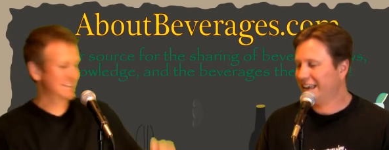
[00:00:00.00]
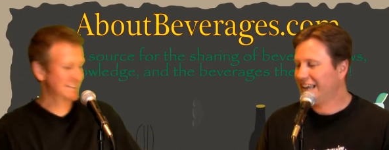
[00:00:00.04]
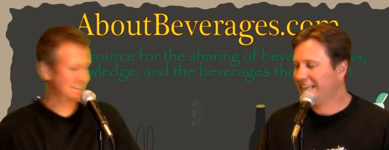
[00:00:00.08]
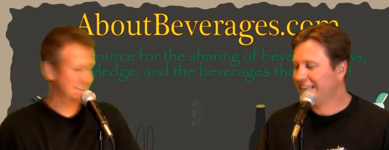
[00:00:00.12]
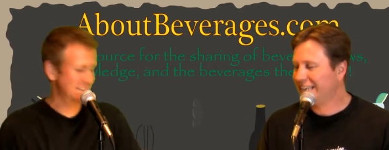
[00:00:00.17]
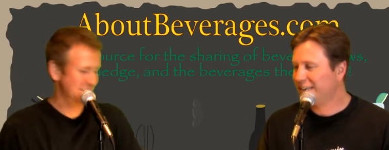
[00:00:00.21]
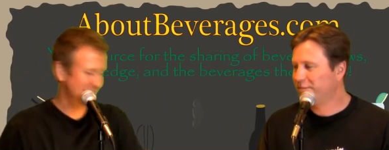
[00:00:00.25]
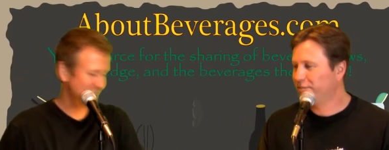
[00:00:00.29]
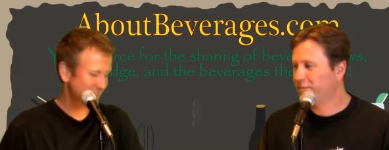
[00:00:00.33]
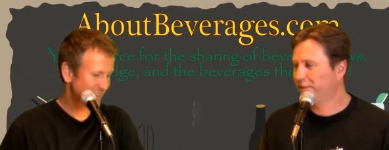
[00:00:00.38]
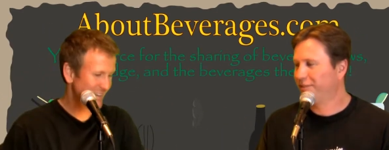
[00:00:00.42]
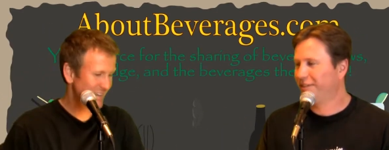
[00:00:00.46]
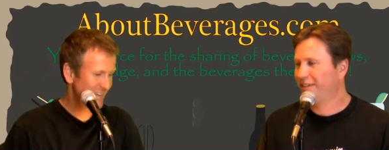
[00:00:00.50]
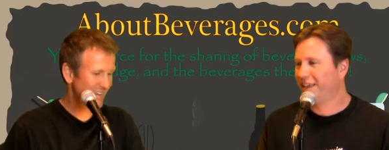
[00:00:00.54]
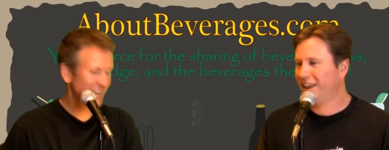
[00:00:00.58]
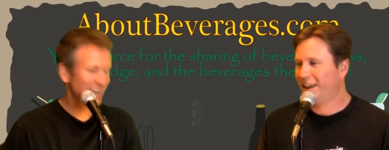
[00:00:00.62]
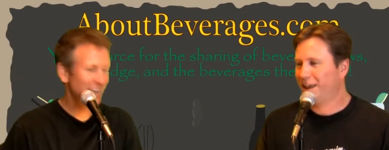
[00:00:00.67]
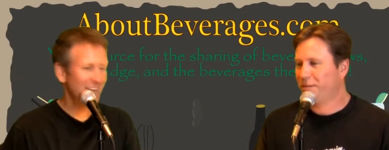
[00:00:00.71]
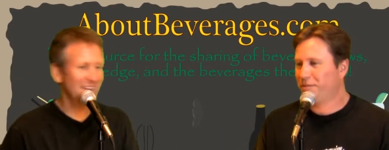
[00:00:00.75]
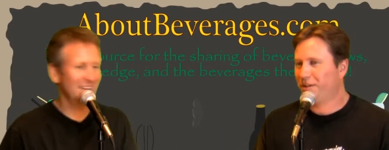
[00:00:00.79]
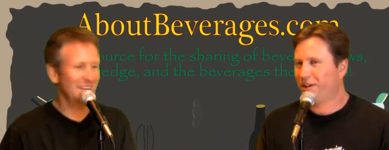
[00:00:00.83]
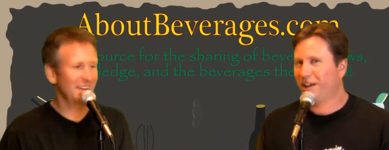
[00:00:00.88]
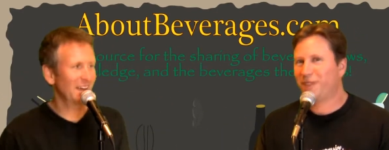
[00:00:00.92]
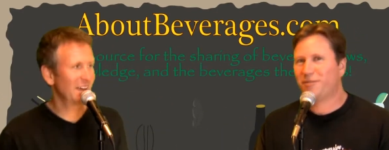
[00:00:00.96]
Speaker 1: eighteen percent,
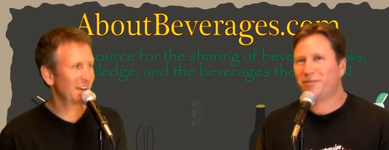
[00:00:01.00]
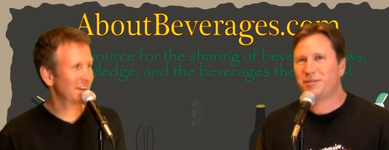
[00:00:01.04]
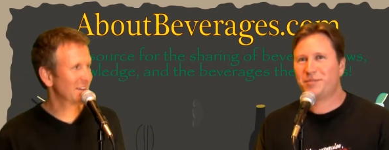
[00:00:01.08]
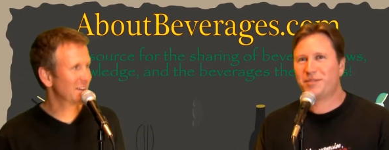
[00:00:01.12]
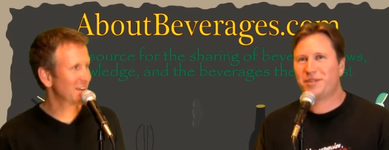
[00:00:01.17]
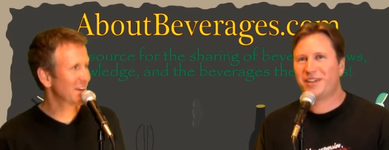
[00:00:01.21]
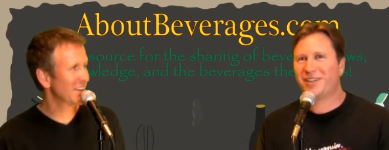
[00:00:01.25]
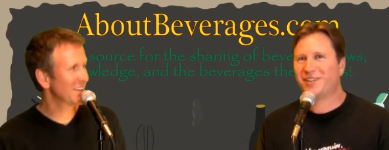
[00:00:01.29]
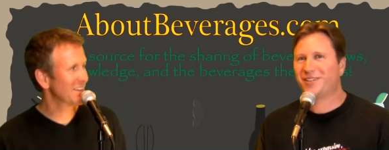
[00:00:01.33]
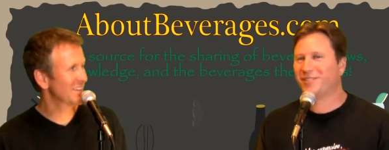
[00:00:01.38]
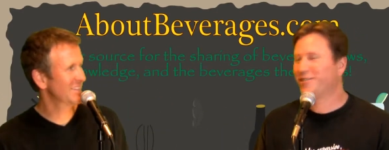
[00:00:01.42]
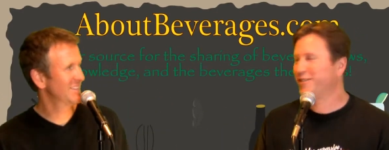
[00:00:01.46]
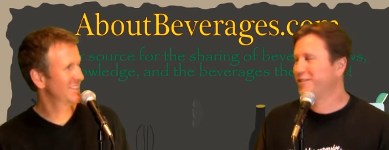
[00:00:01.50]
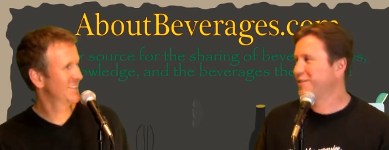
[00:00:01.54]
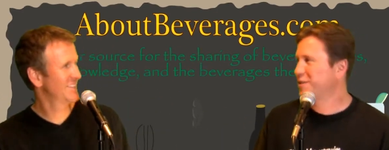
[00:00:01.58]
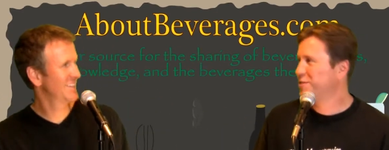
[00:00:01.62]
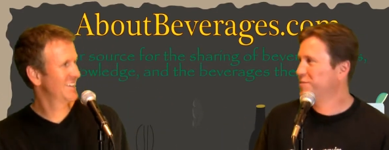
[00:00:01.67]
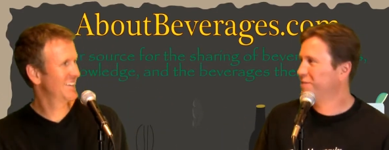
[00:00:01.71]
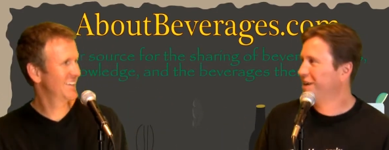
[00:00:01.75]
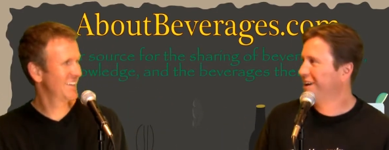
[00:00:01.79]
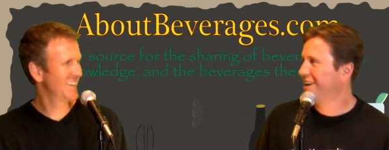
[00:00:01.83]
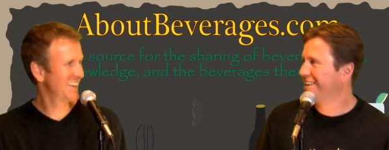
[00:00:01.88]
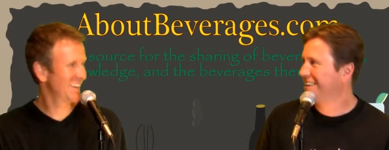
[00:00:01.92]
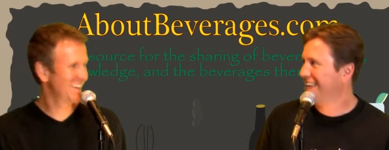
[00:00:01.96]
I probably wouldn't be here doing this
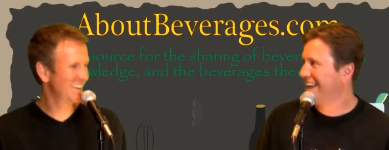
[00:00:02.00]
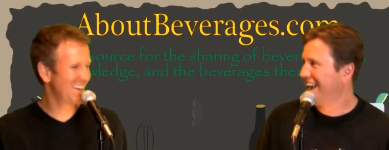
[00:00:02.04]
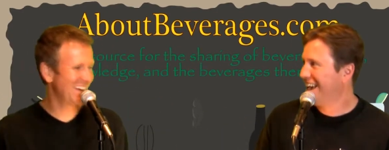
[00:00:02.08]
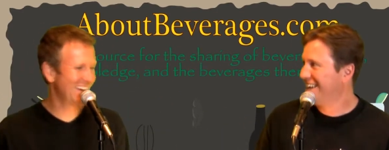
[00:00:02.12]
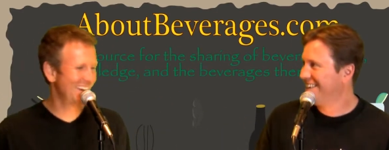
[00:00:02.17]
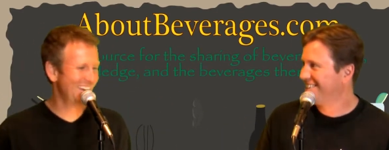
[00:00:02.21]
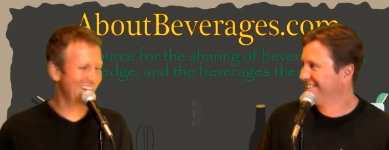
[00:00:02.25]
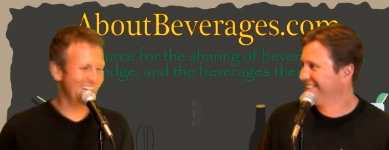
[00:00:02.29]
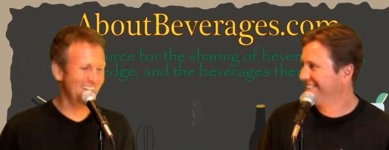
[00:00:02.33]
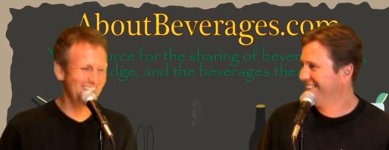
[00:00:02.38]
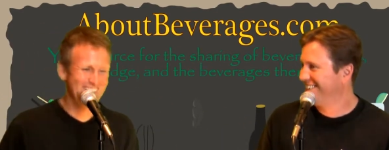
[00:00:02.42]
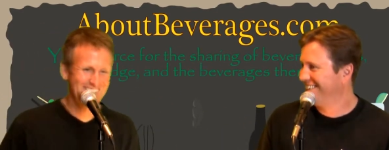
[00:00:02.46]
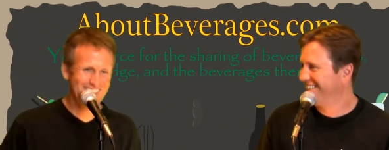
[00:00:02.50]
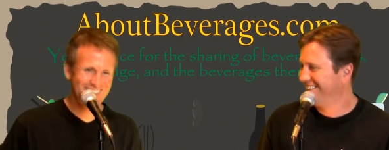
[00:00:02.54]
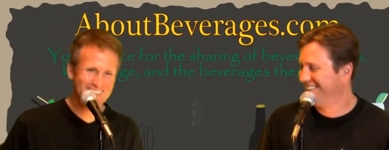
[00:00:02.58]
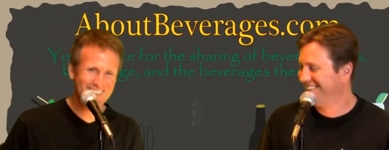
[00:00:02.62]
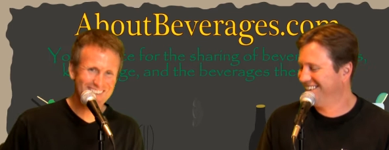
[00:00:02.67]
podcast.